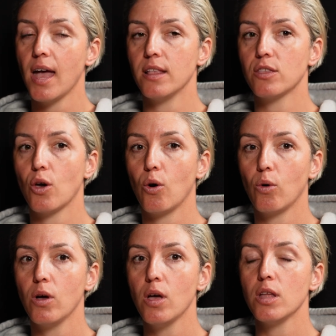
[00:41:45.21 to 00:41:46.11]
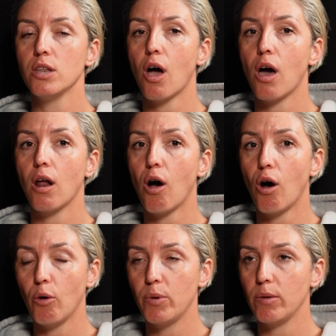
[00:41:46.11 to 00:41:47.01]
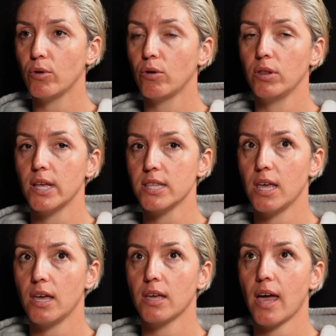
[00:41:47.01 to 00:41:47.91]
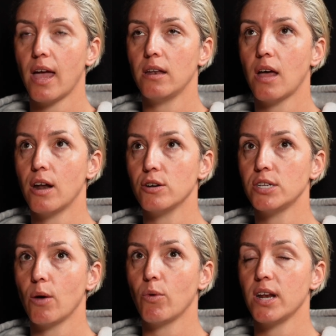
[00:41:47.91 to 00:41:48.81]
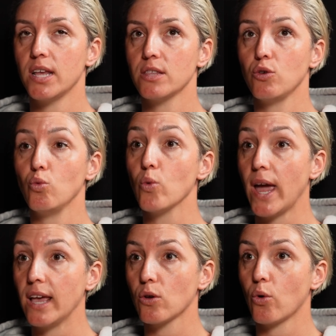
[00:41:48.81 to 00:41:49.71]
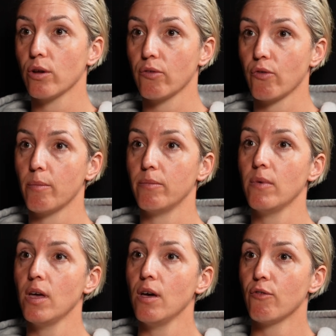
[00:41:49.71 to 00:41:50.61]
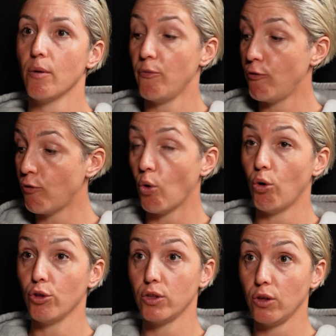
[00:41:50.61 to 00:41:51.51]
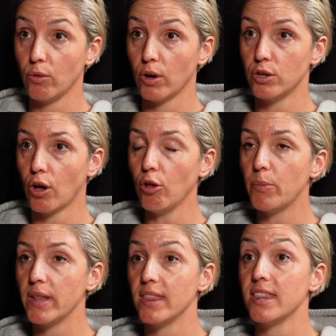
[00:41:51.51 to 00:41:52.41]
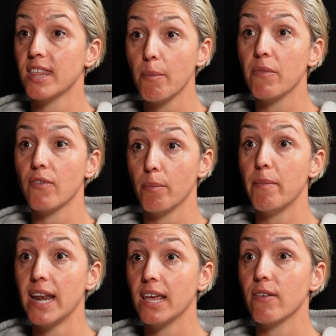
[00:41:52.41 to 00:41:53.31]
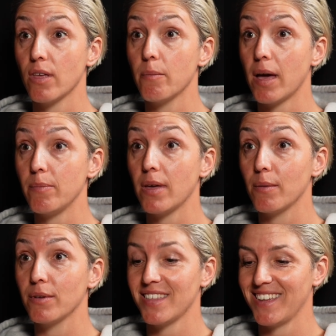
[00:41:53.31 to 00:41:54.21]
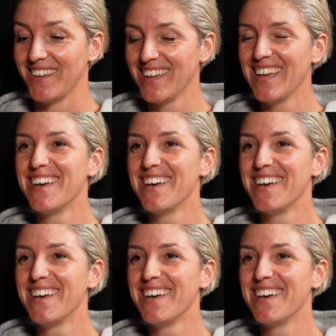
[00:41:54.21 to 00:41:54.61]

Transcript: And so not all people listening can understand what it is to raise a horse from foal to adult, but many of them might be able to